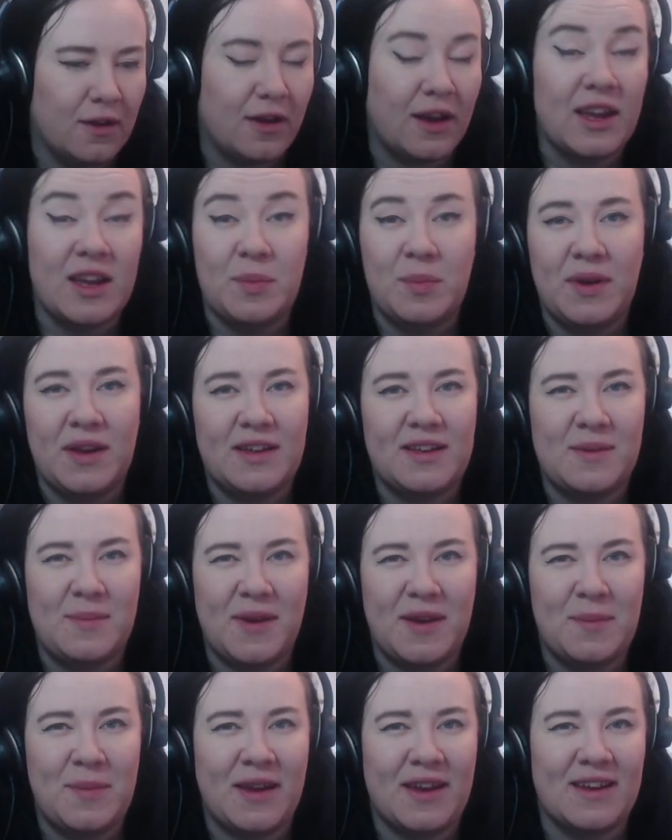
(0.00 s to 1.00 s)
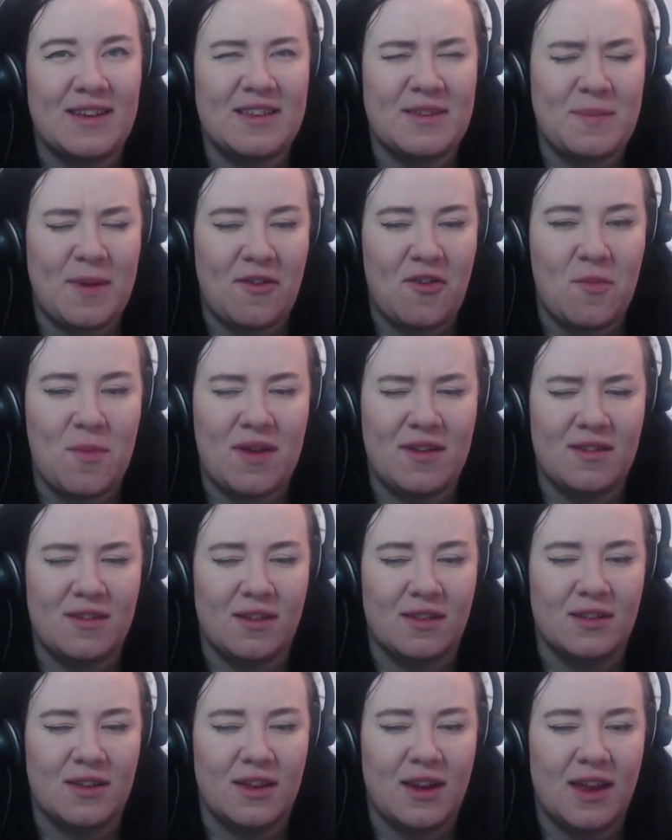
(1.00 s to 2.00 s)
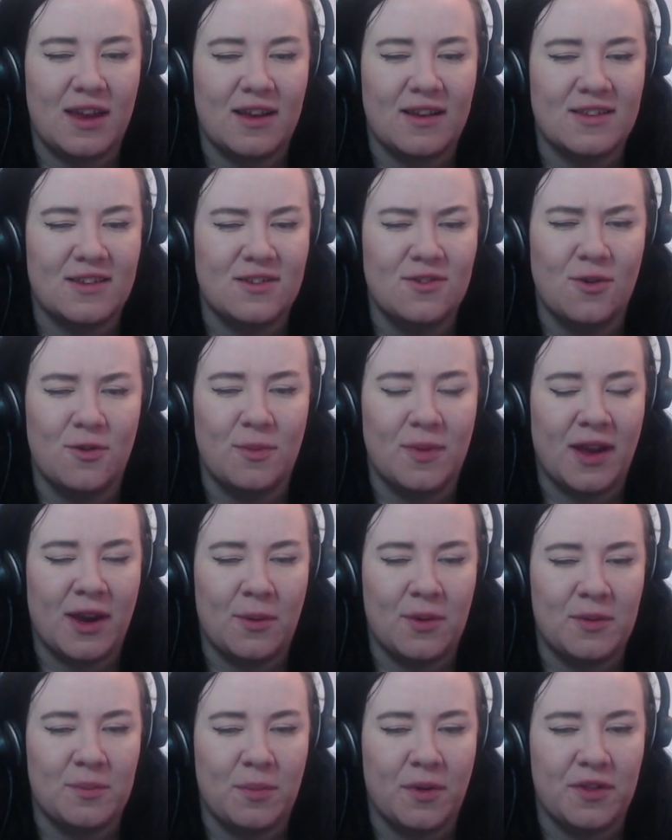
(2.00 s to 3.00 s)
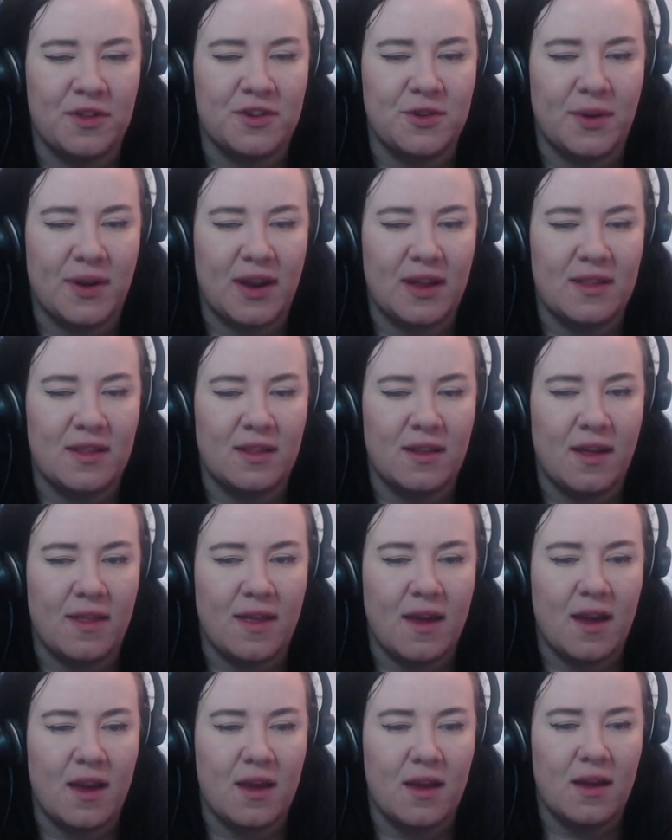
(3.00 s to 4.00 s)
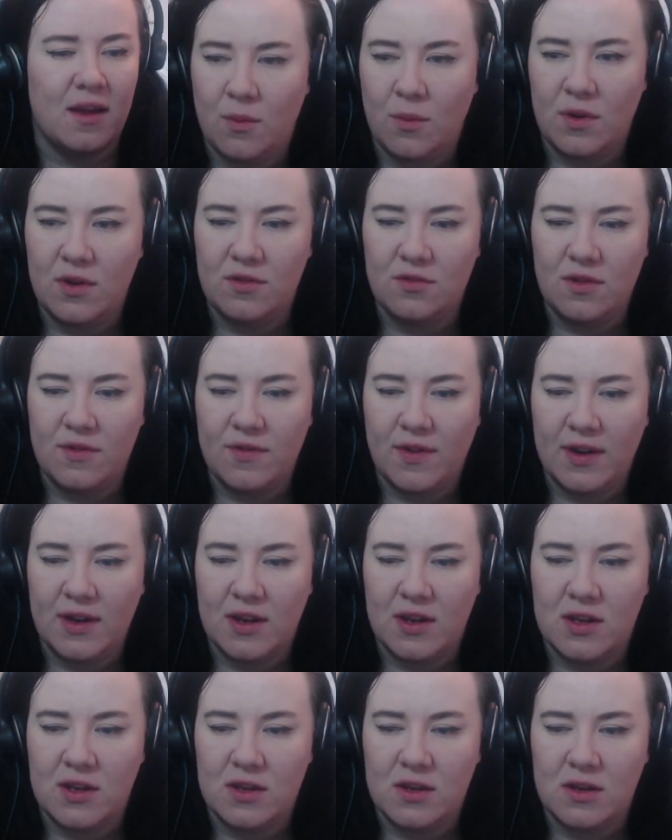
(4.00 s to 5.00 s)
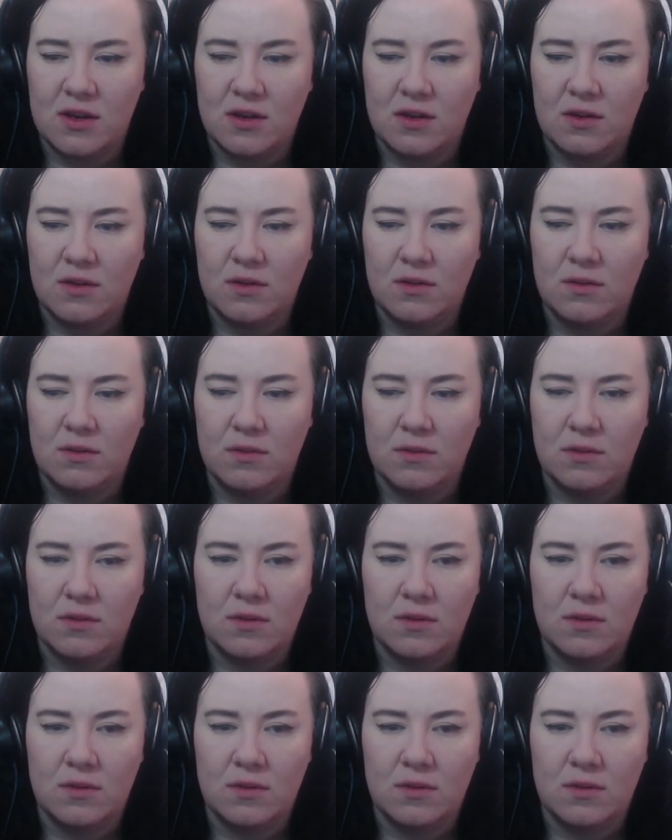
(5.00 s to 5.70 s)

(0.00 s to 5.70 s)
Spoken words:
I appear to be a bit experimental today, because normally I wouldn't bother doing anything like that. I wonder if I could do...